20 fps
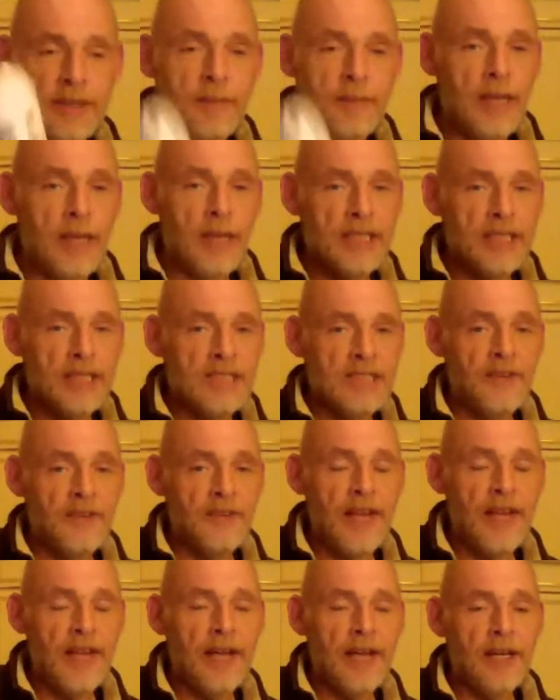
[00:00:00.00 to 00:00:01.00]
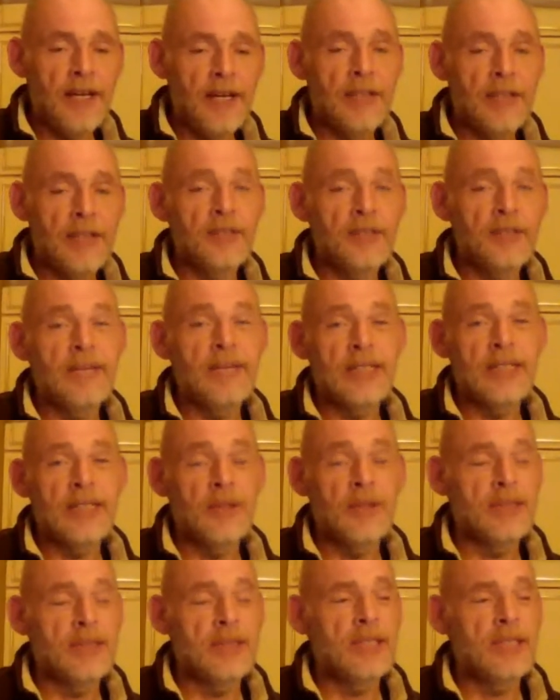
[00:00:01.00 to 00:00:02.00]
Apologies for that, and I should make a
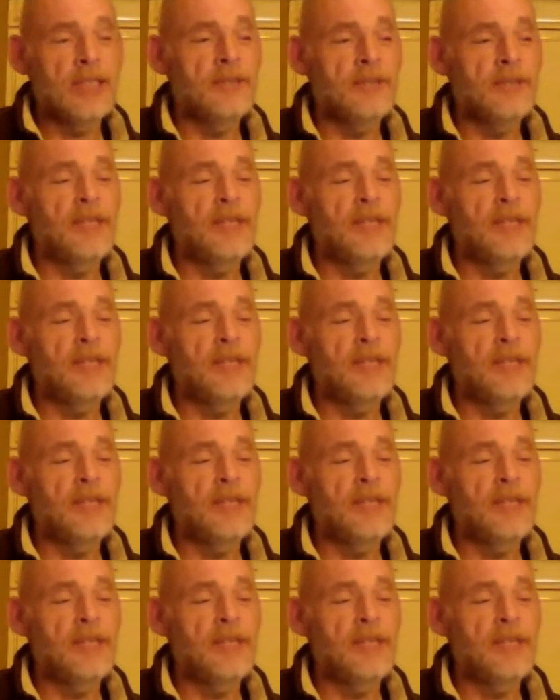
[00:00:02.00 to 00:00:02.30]
toast. So generally, if